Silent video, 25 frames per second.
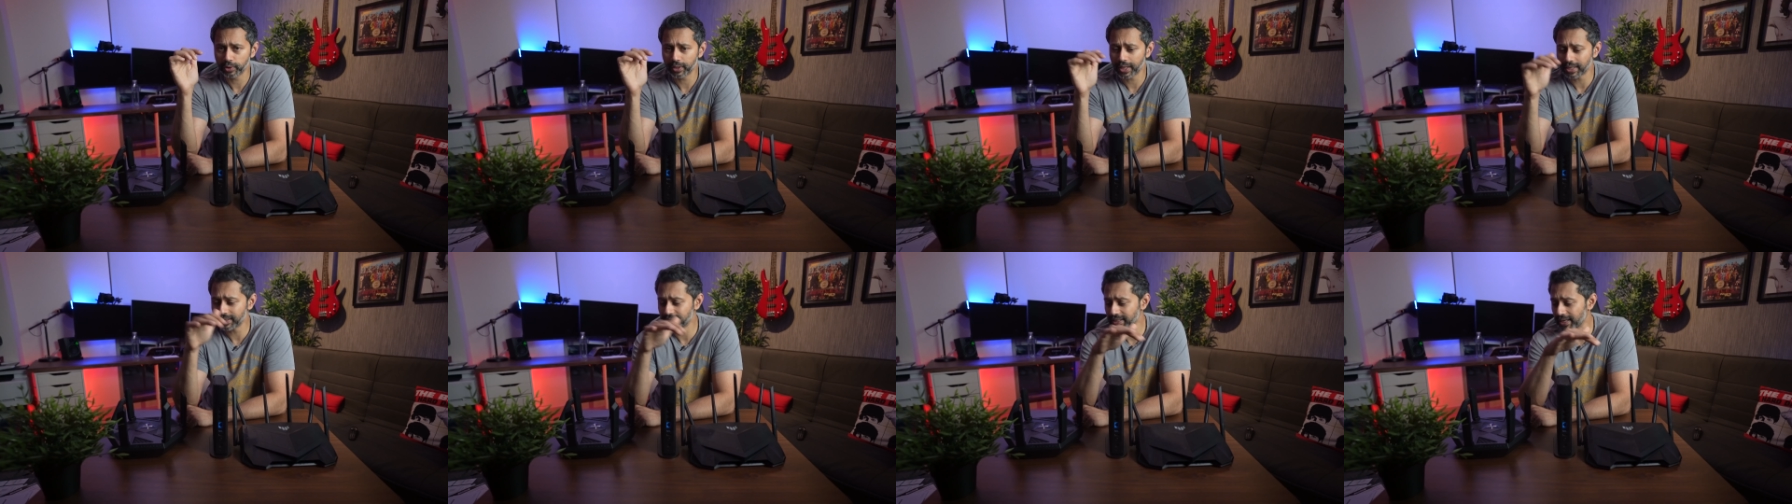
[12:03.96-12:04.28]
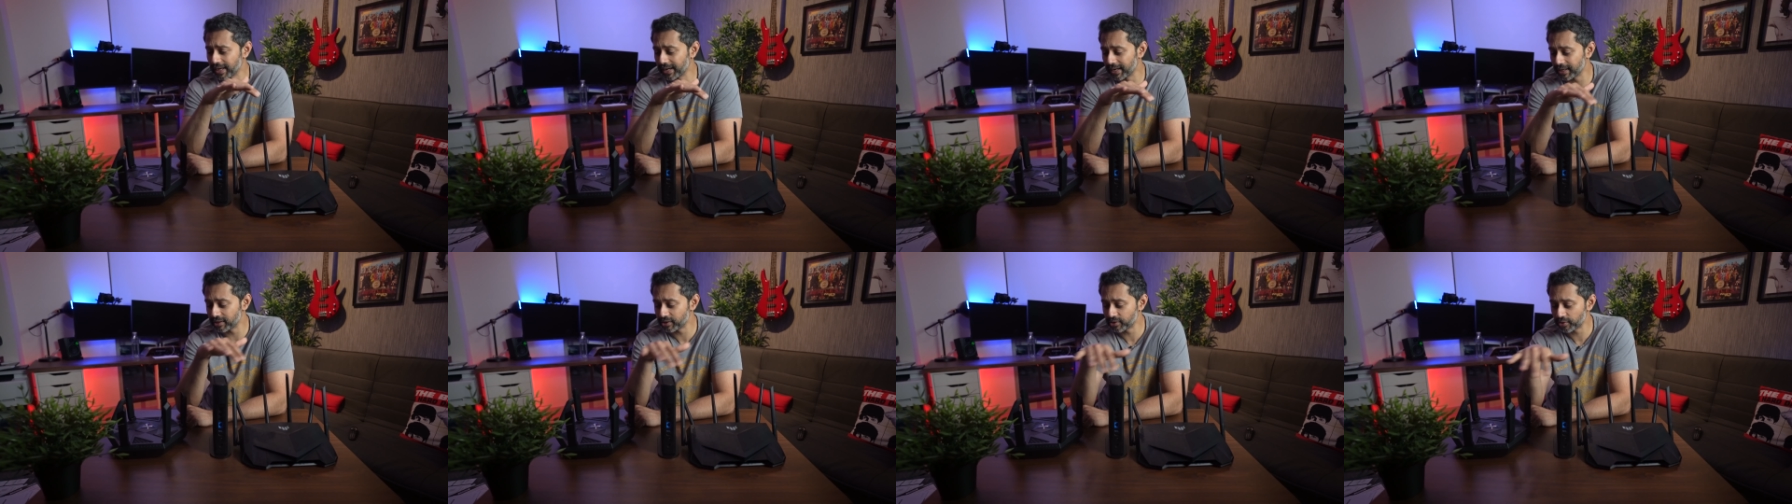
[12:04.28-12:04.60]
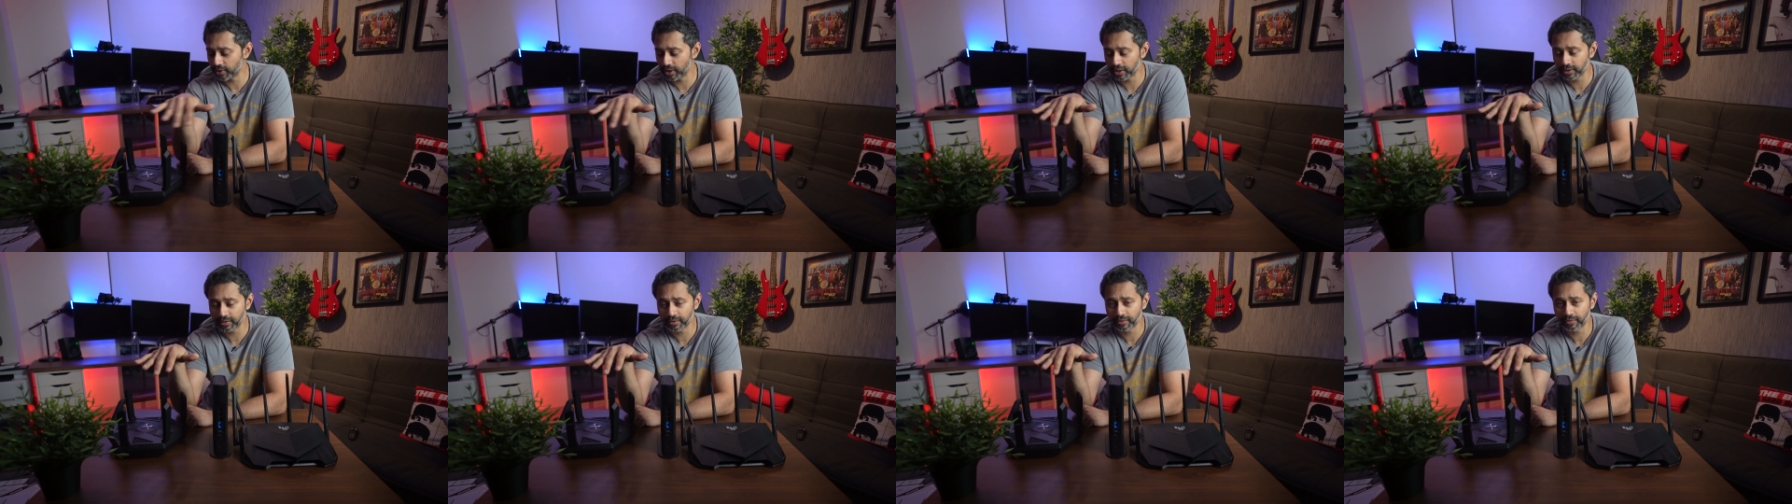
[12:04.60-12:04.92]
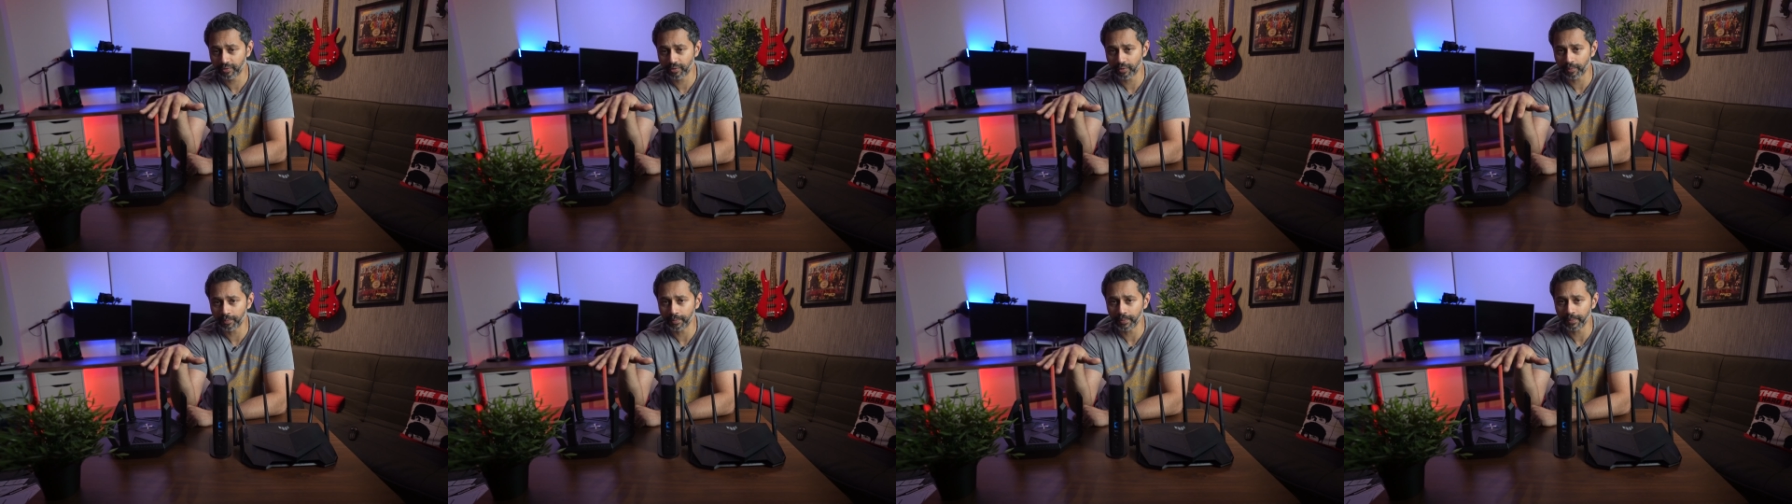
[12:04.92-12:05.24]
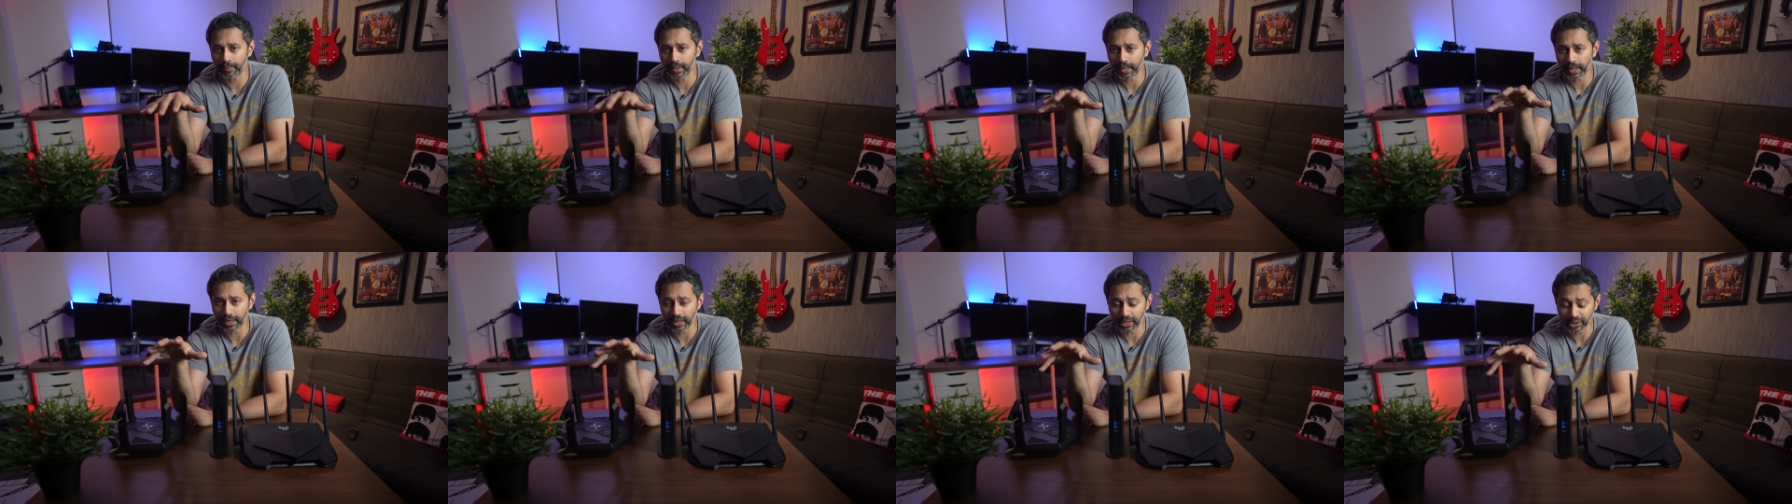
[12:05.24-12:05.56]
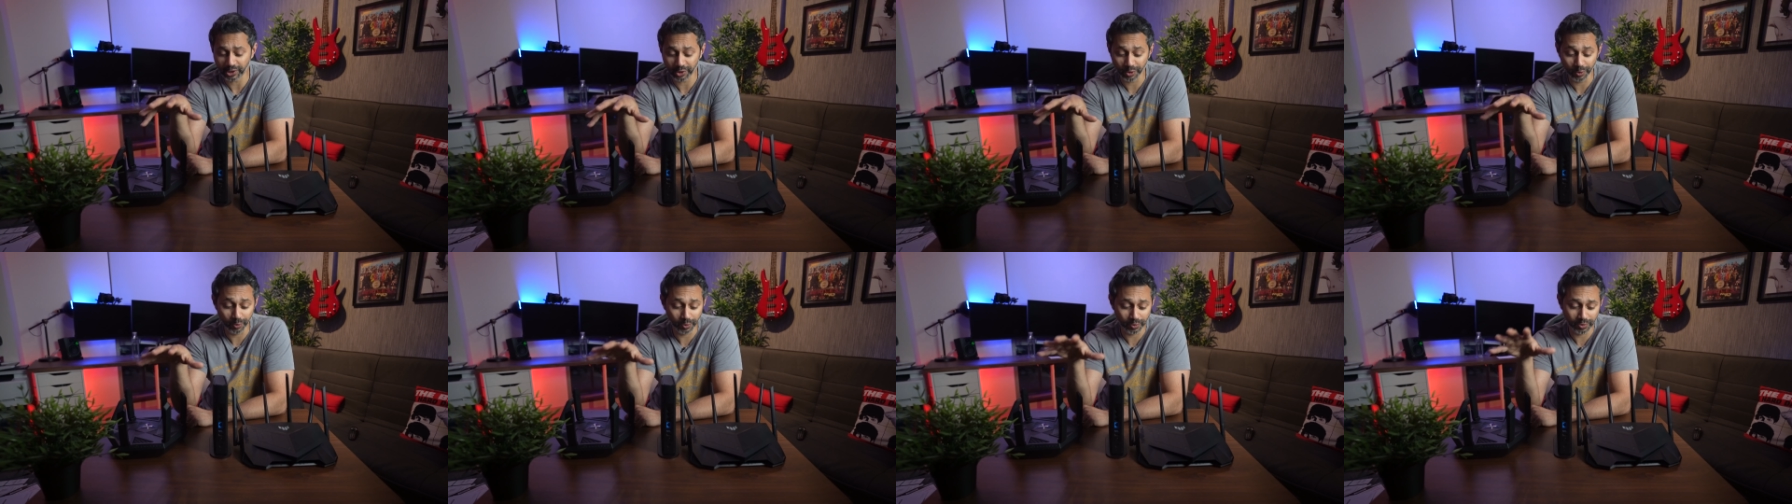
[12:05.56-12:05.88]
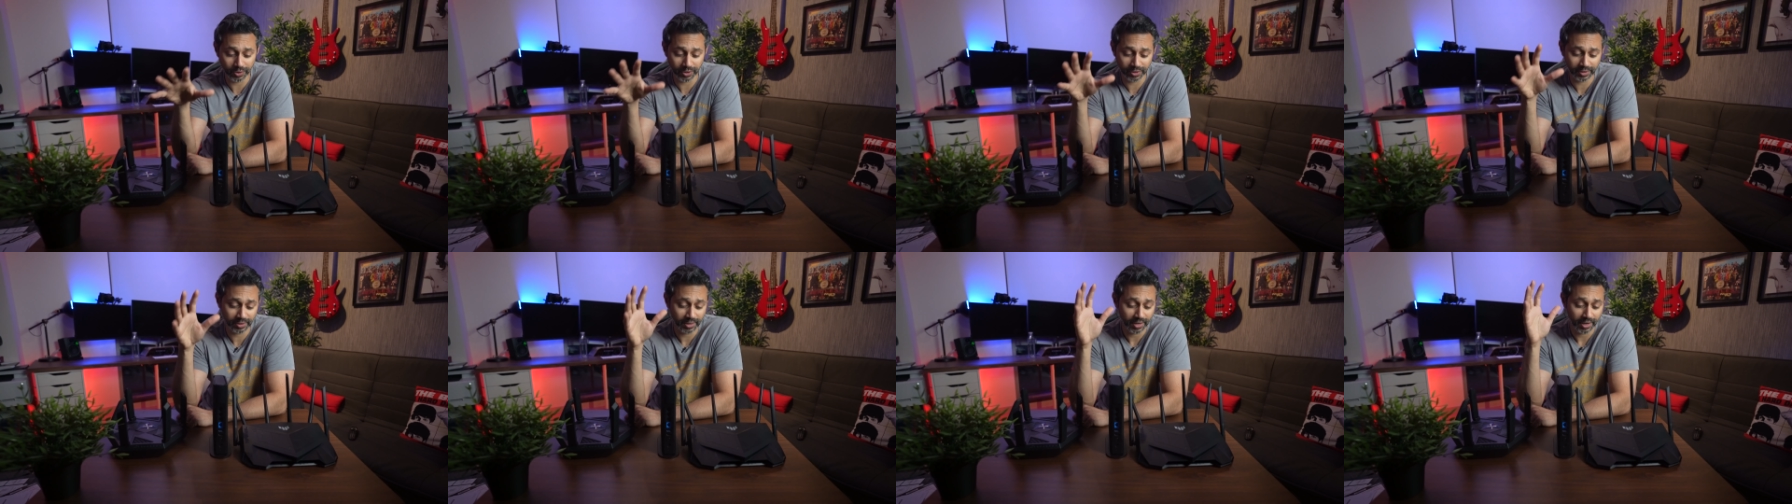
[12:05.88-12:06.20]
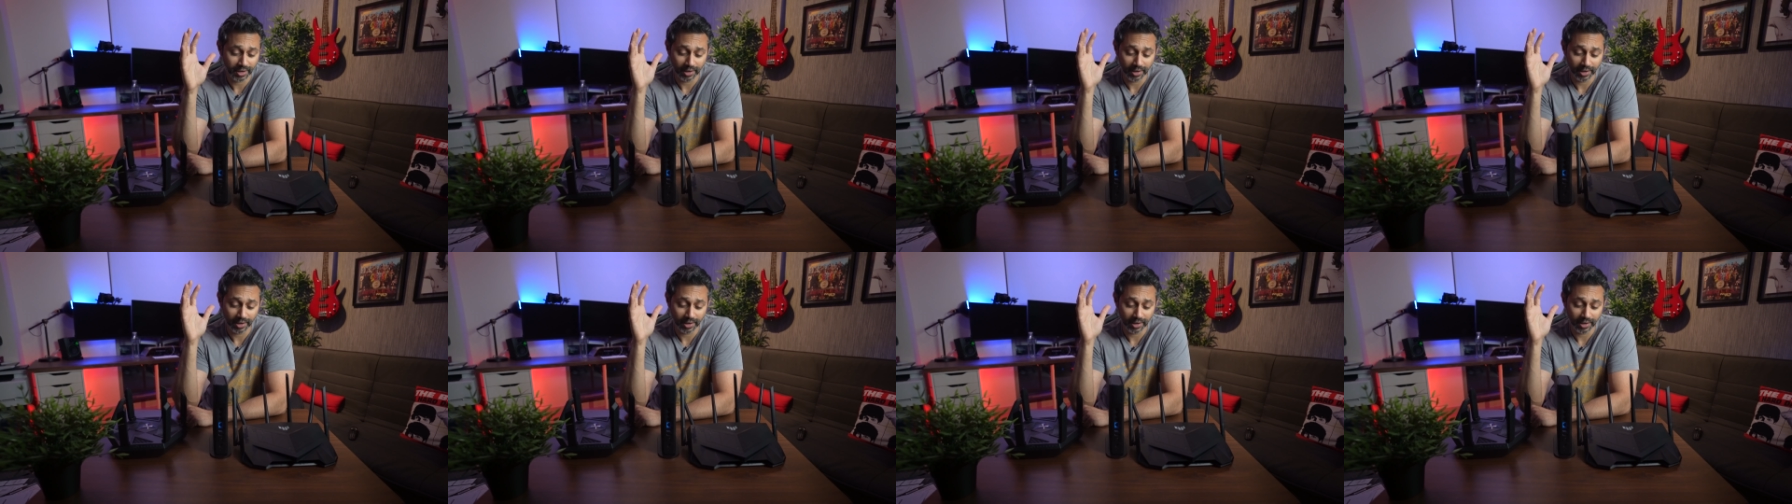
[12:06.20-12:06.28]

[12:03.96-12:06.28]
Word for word: that's the latest range from Asus.